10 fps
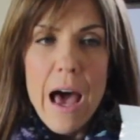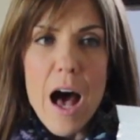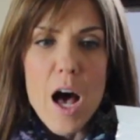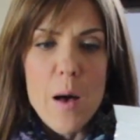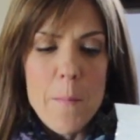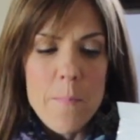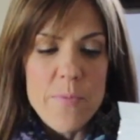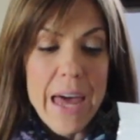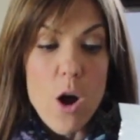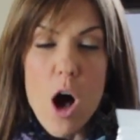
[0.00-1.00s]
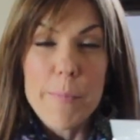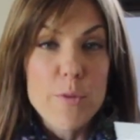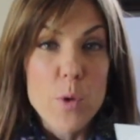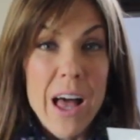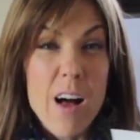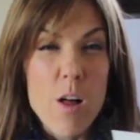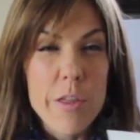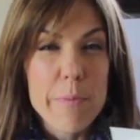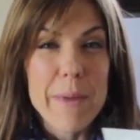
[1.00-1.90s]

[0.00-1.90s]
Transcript: that optimal health,